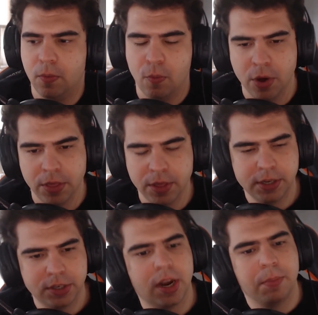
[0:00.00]
when
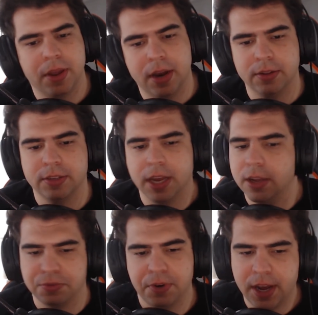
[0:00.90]
this champion
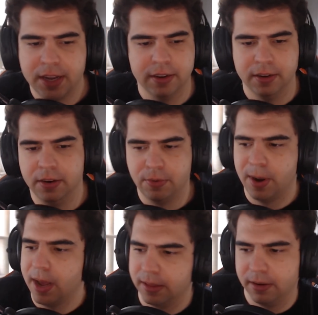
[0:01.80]
outscales
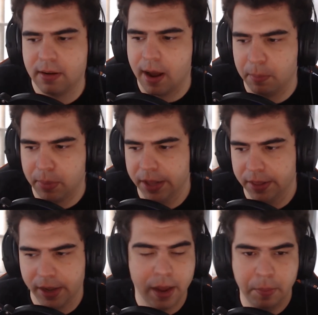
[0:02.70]
Renekton can't play
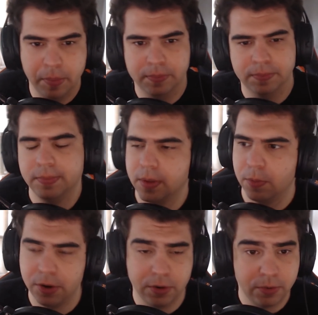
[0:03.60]
the game.
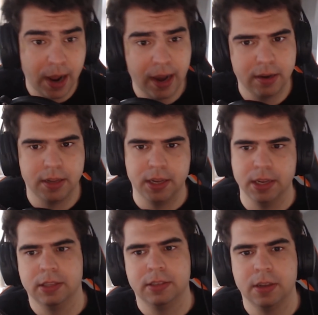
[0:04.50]
When in reality,
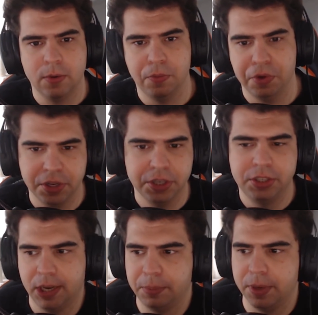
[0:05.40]
it's when this
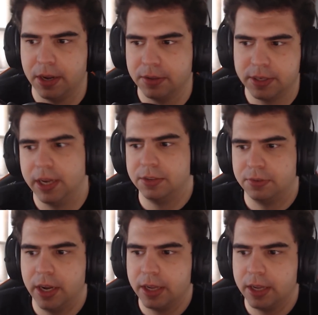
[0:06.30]
champion outscales